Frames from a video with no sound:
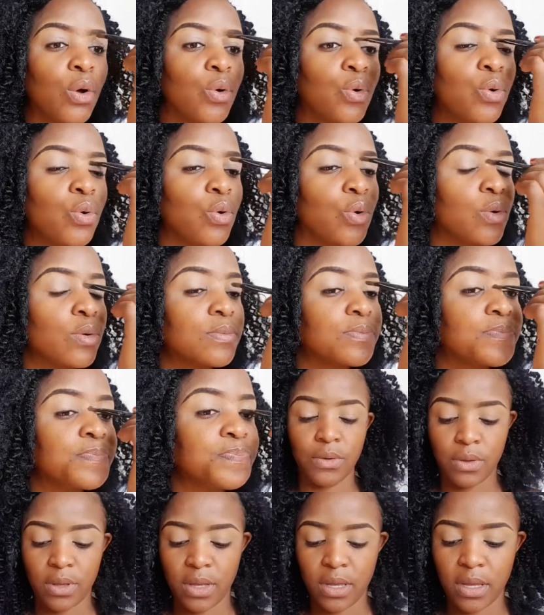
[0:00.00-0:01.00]
Cool.
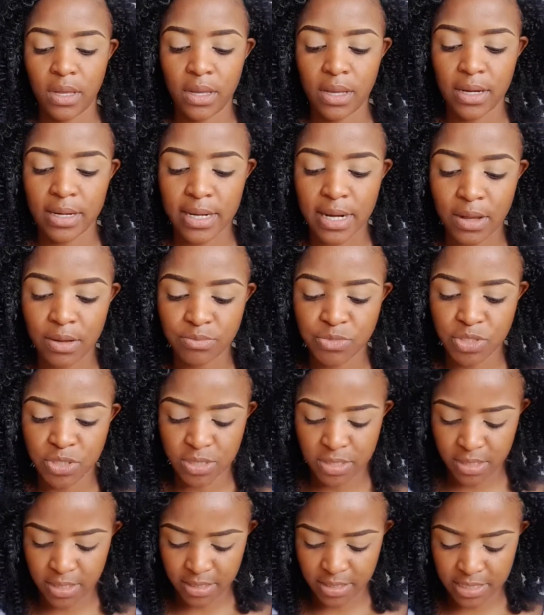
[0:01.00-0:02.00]
Okay, now I'm
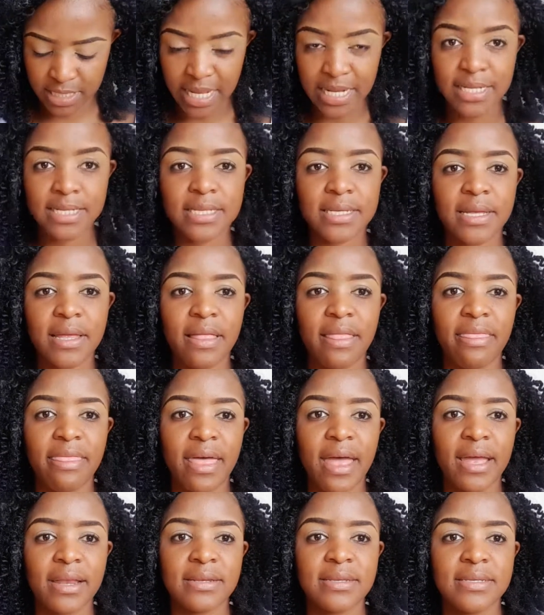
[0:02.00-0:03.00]
just gonna set
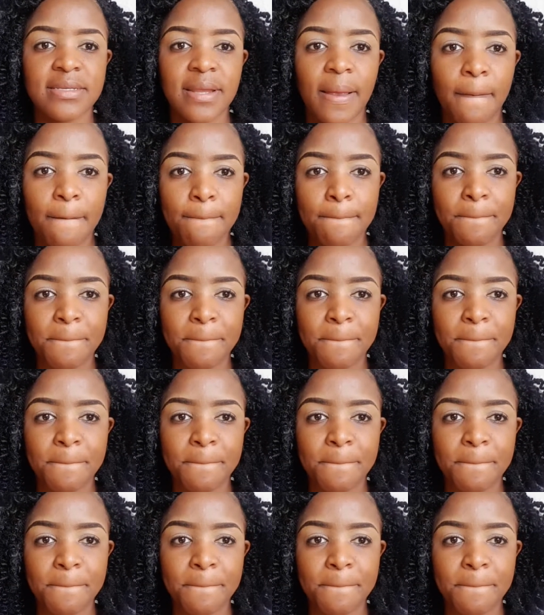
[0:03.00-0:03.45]
that